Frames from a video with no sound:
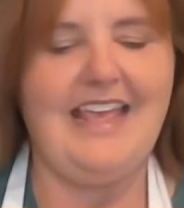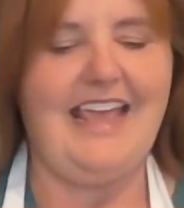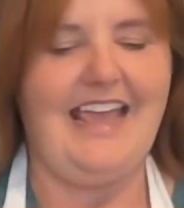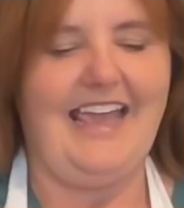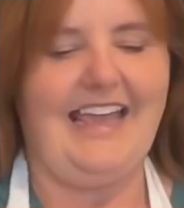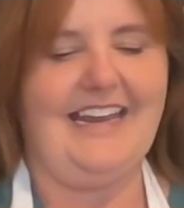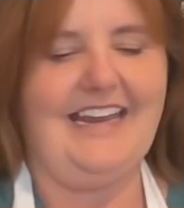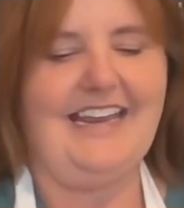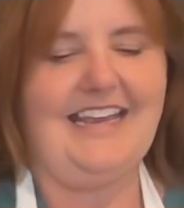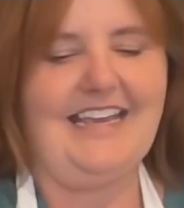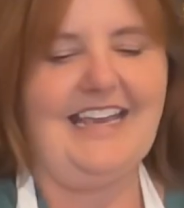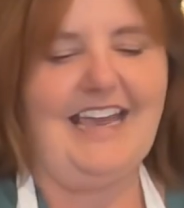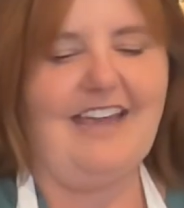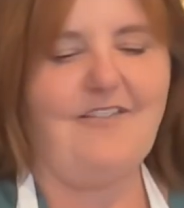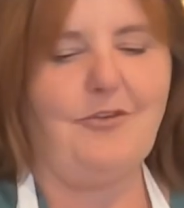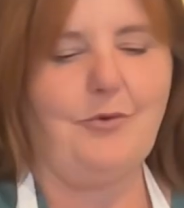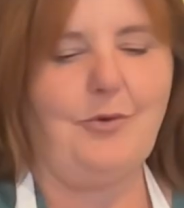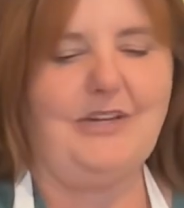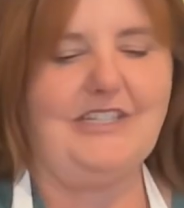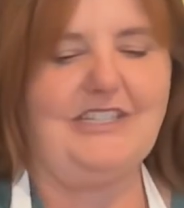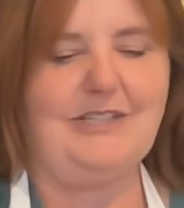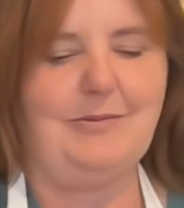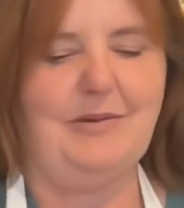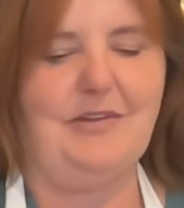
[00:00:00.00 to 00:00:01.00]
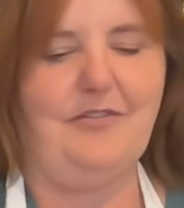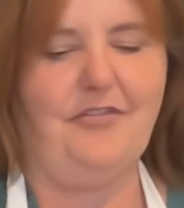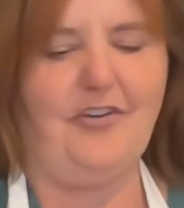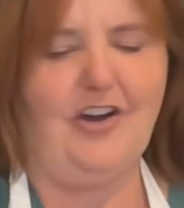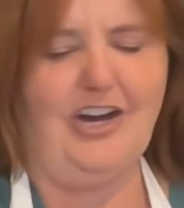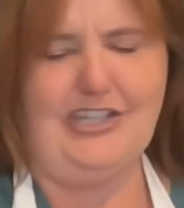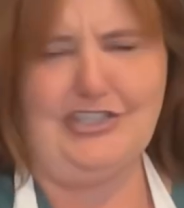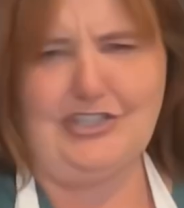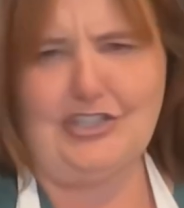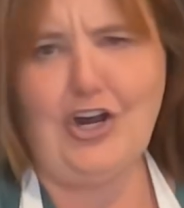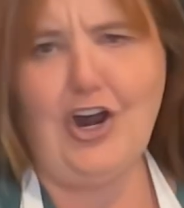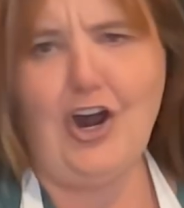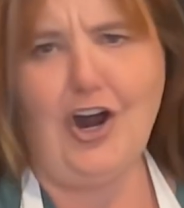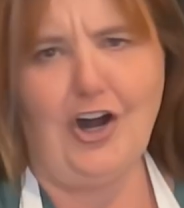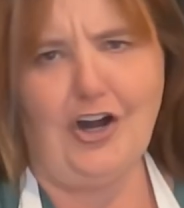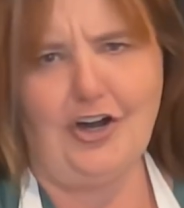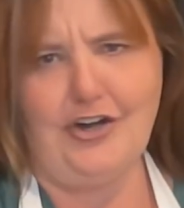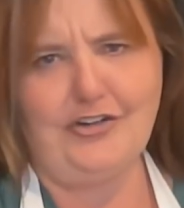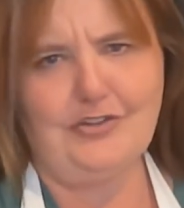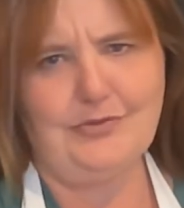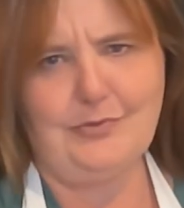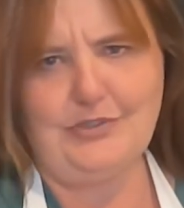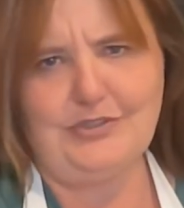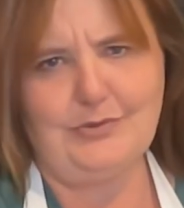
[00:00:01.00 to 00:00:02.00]
And he gave a recipe for a
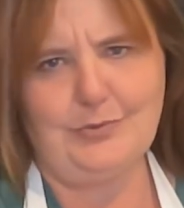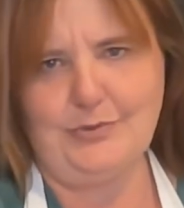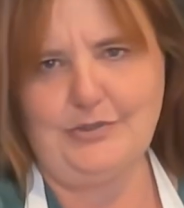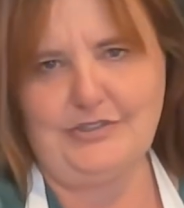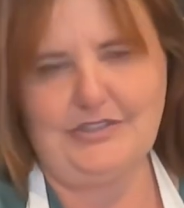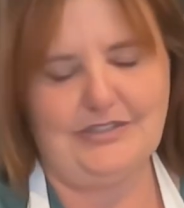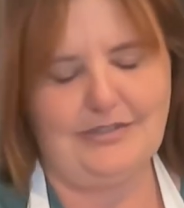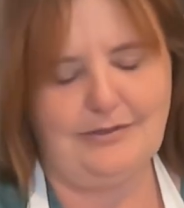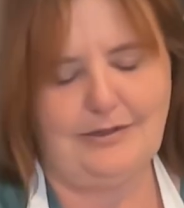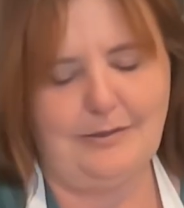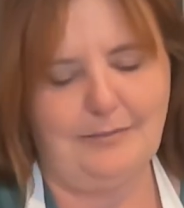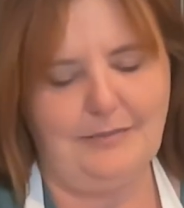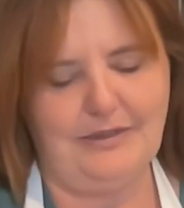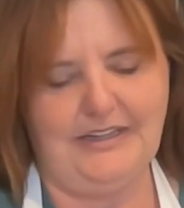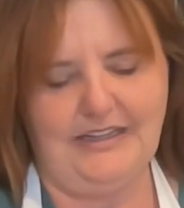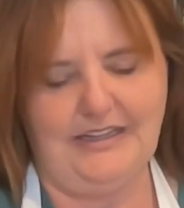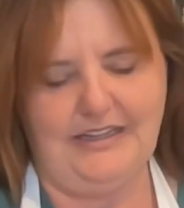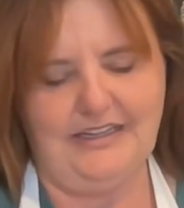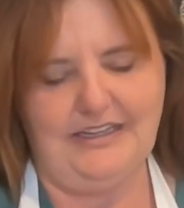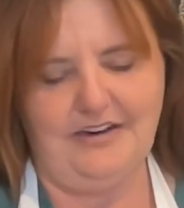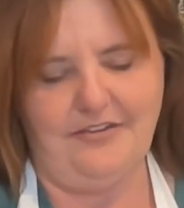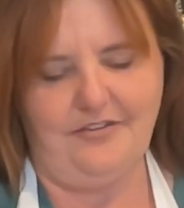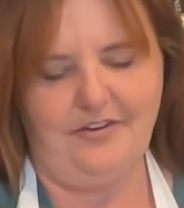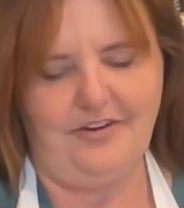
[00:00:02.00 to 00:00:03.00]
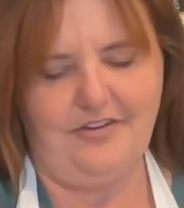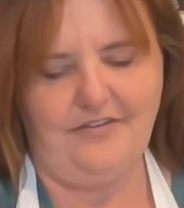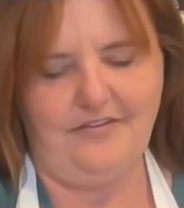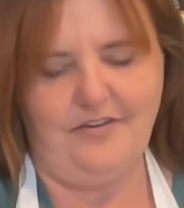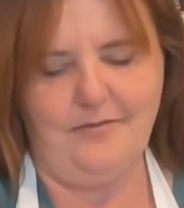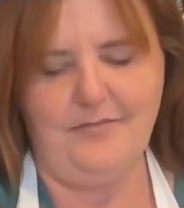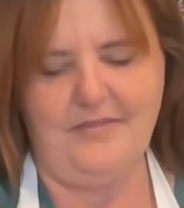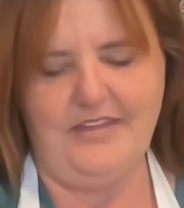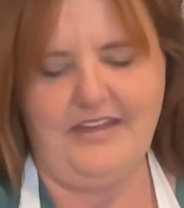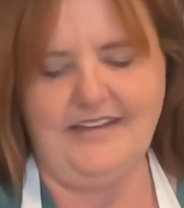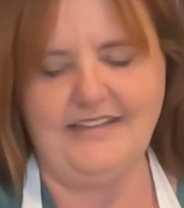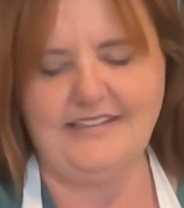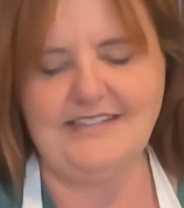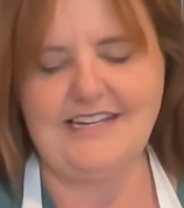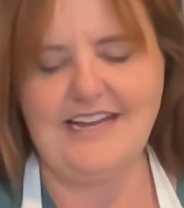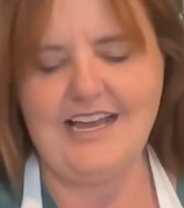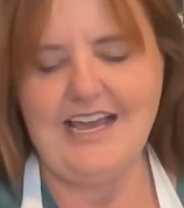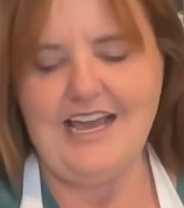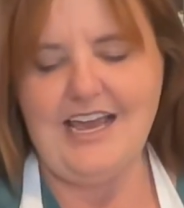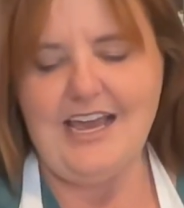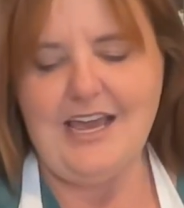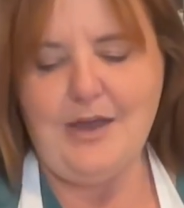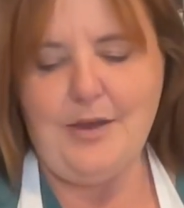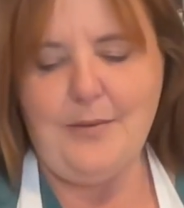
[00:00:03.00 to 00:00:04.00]
tart, which was completely different from this.
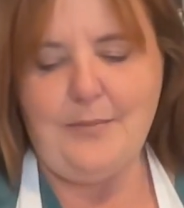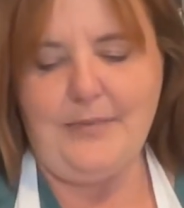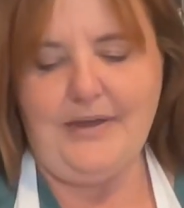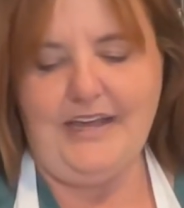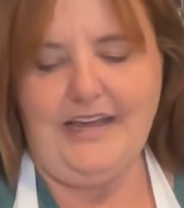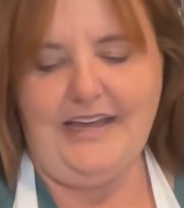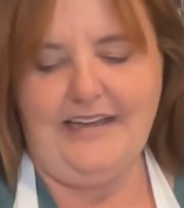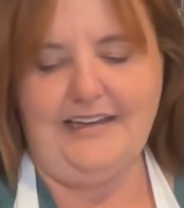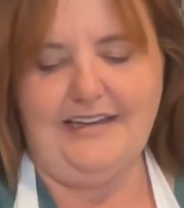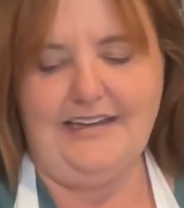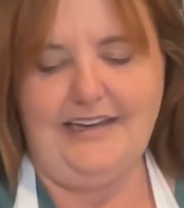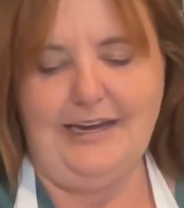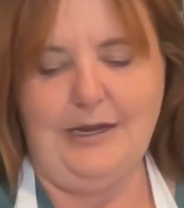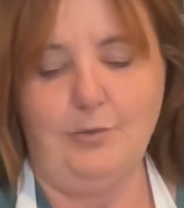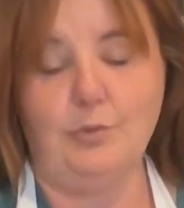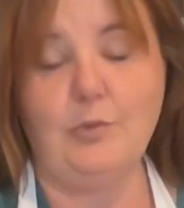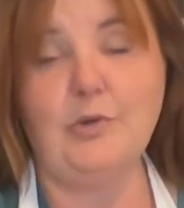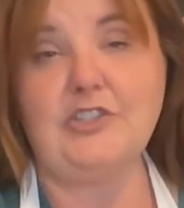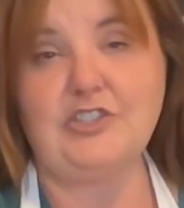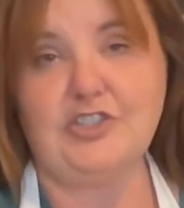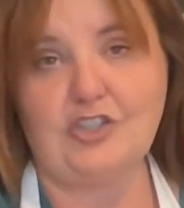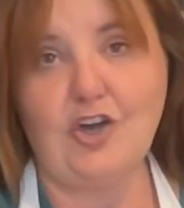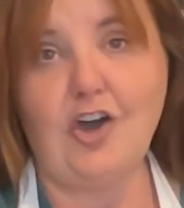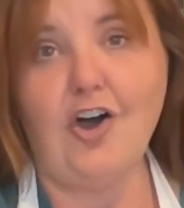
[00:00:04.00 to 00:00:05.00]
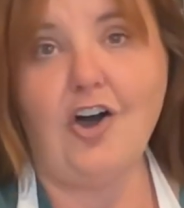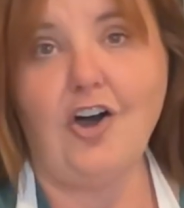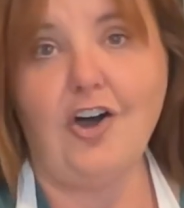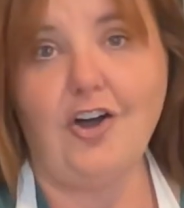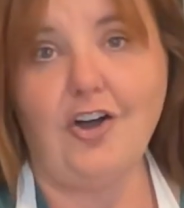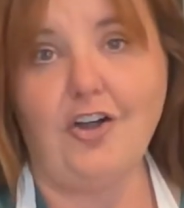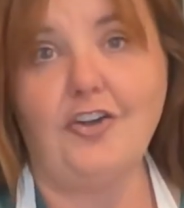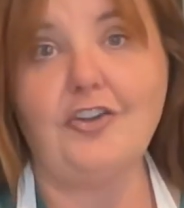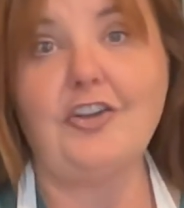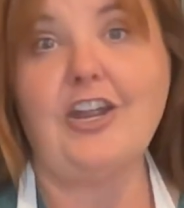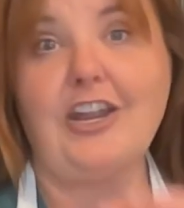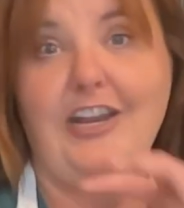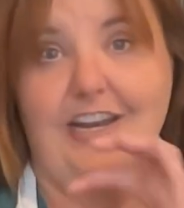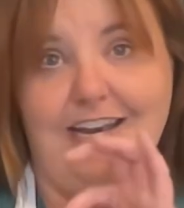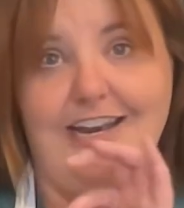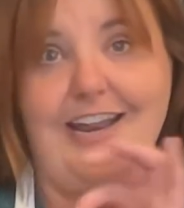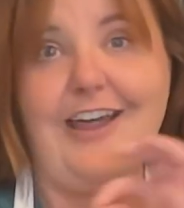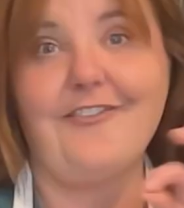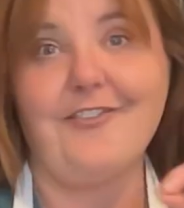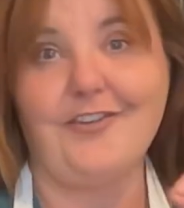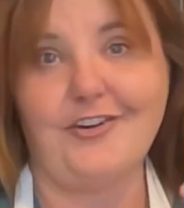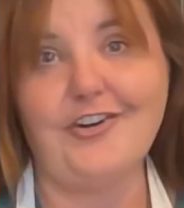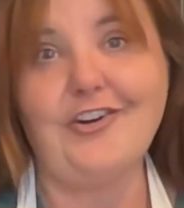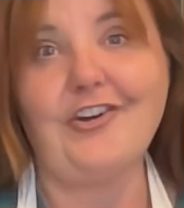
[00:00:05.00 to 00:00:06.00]
But it was called
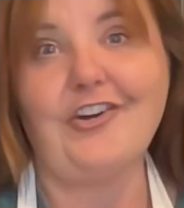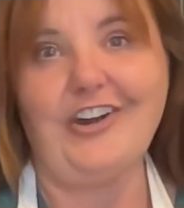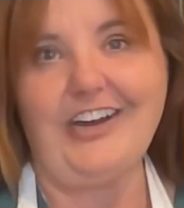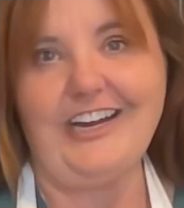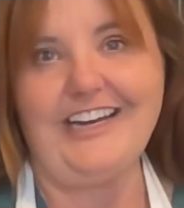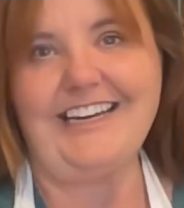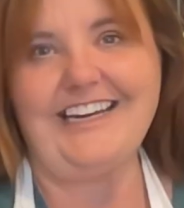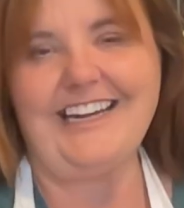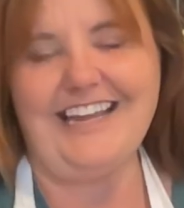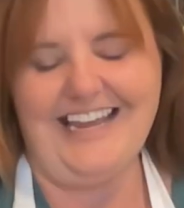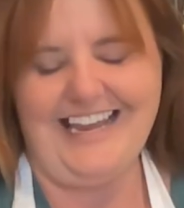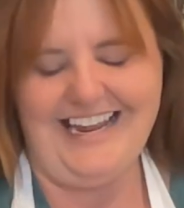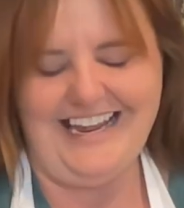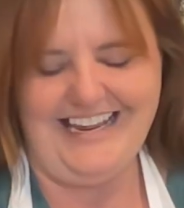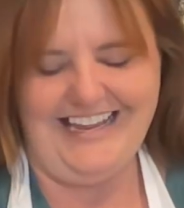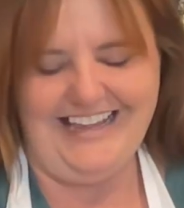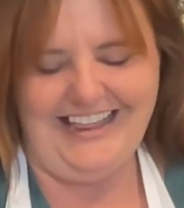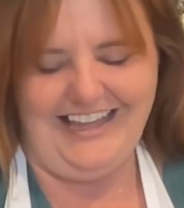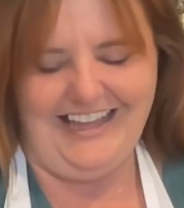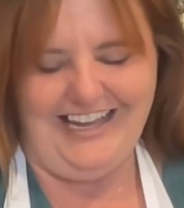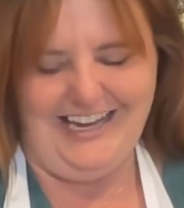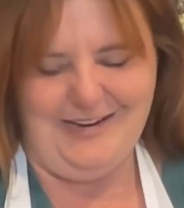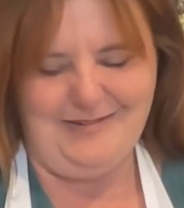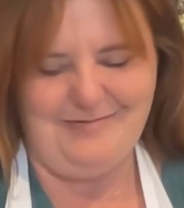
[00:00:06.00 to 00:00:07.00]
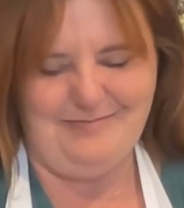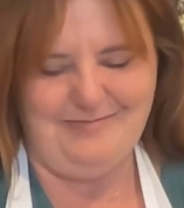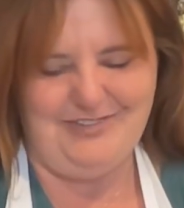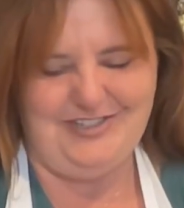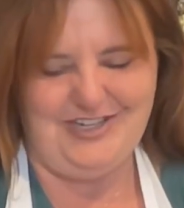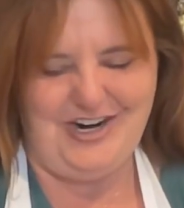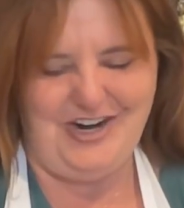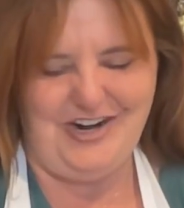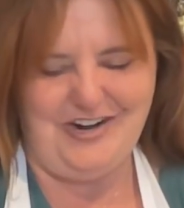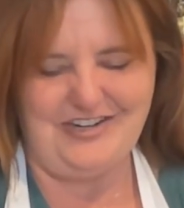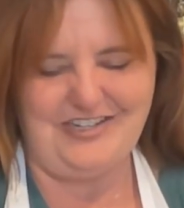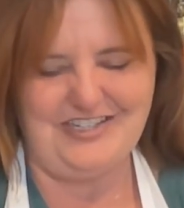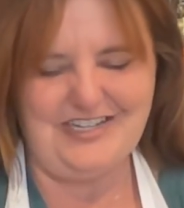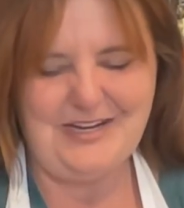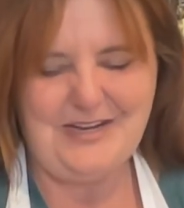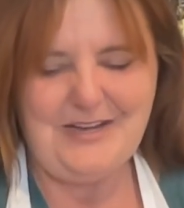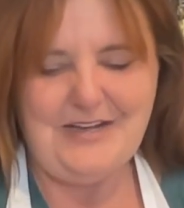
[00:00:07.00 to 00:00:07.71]
Nevergreen Key Lime Tart.